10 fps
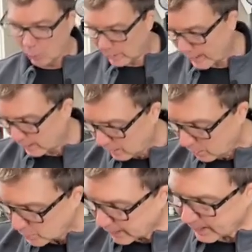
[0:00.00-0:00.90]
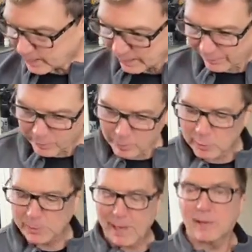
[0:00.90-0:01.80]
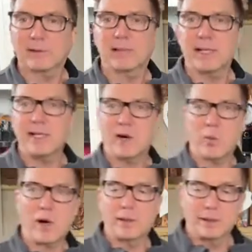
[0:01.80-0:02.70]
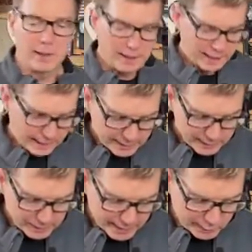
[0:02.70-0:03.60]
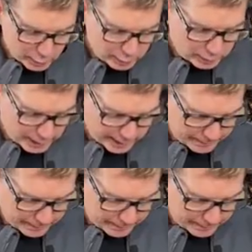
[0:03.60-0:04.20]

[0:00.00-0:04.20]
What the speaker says: Okay, so like I said, for the most part, the EL1 is my go-to